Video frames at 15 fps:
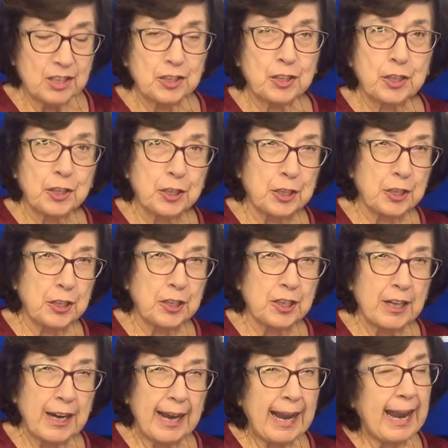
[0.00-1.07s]

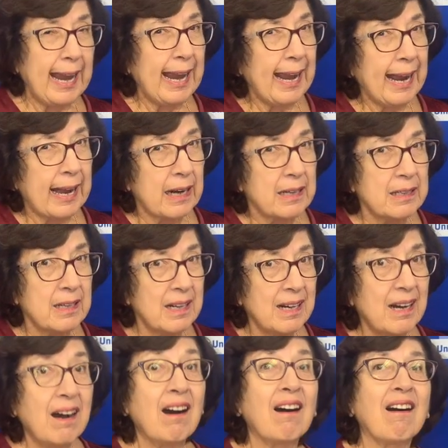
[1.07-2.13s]
Track.
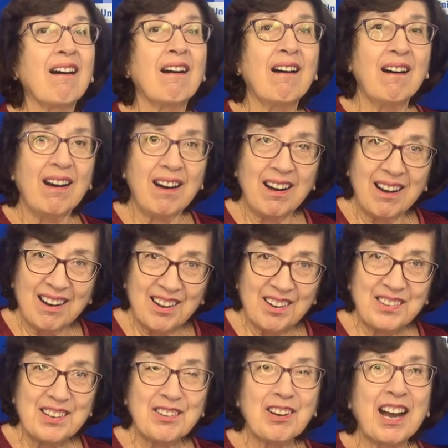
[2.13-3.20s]
Oh,
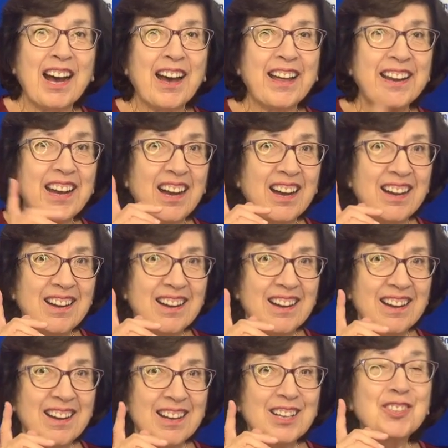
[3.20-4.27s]
they're on a
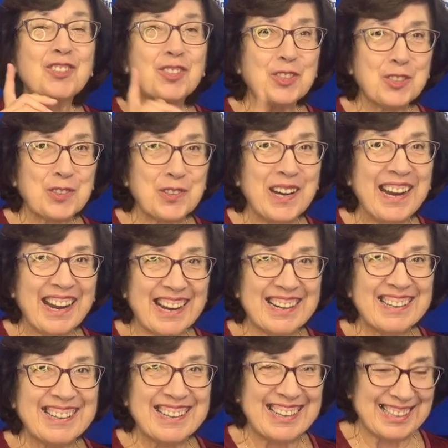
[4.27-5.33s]
track,
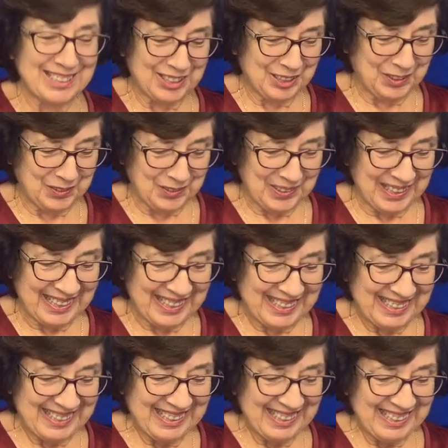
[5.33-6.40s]
that's right.
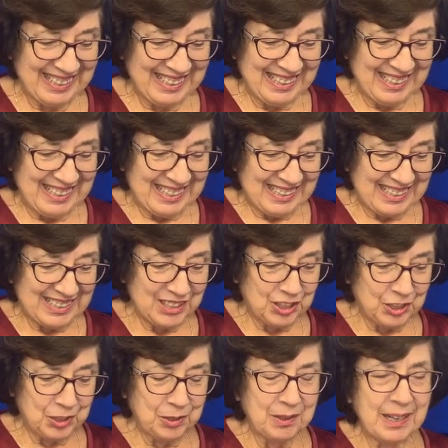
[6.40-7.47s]
Let's
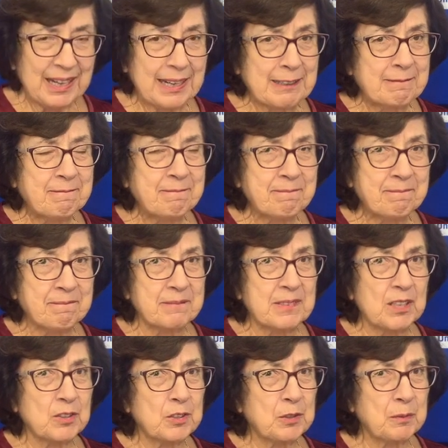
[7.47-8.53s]
try,
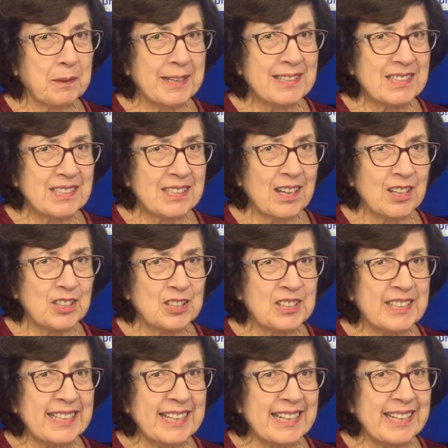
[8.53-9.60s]
those race cars
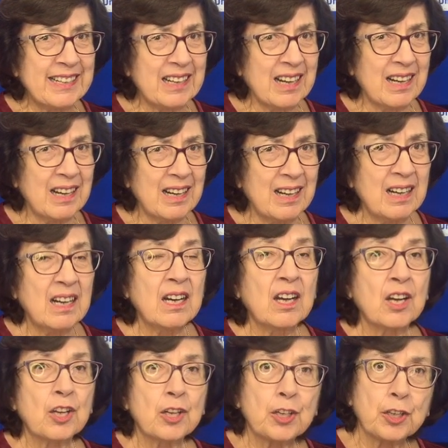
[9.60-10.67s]
need a
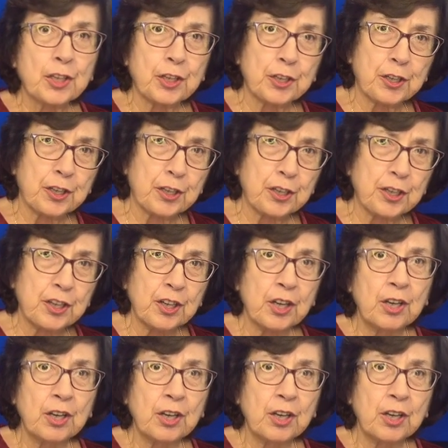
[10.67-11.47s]
crew.